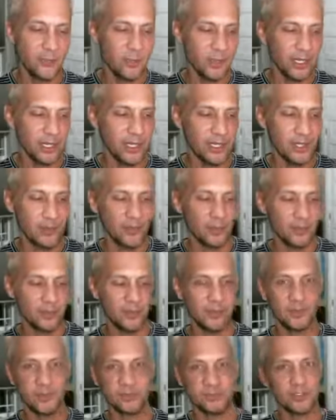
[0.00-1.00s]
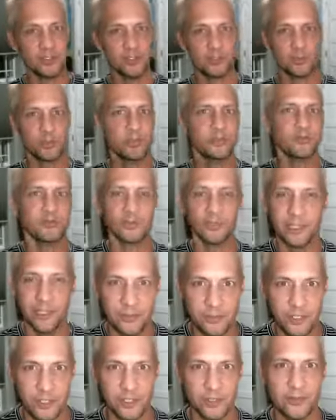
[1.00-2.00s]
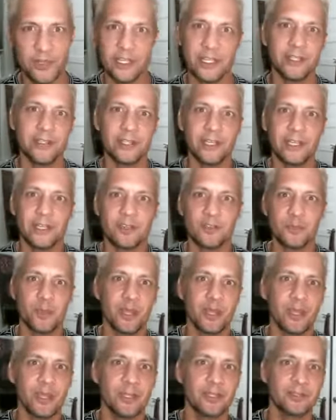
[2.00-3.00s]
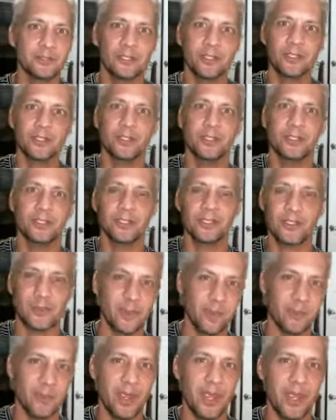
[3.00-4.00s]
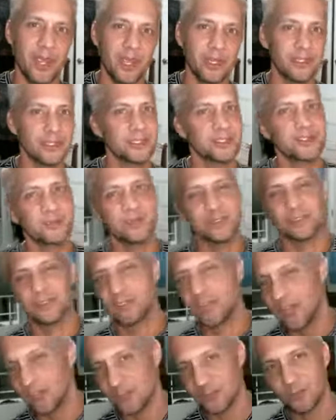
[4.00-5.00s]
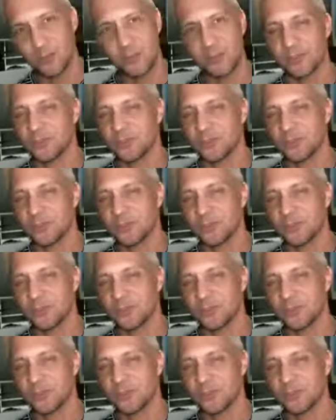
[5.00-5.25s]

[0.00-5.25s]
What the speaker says: And since we've lived here, the internet has been good and it's been bad and it's been terrible.